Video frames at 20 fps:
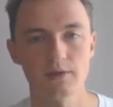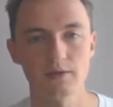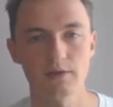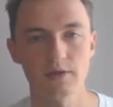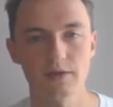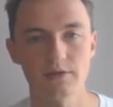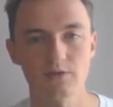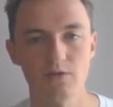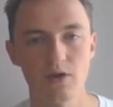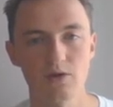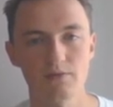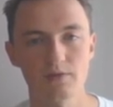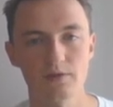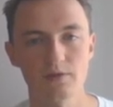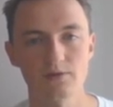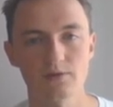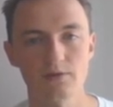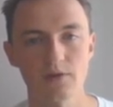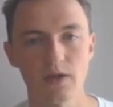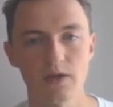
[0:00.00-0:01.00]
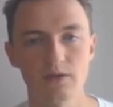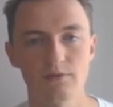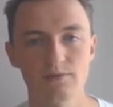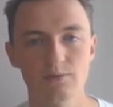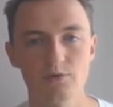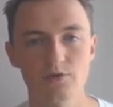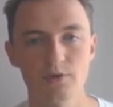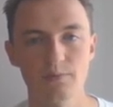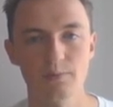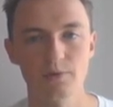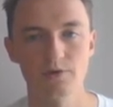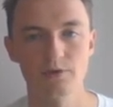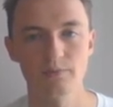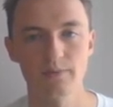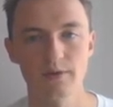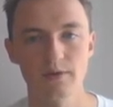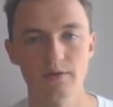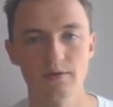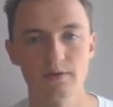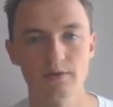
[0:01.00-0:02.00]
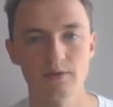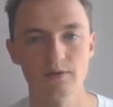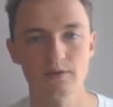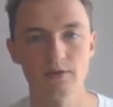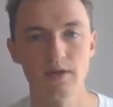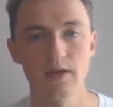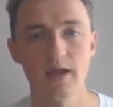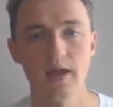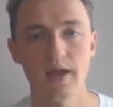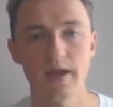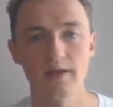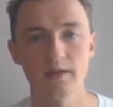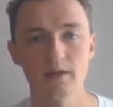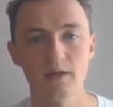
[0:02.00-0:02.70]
its governance and the future possibilities, and it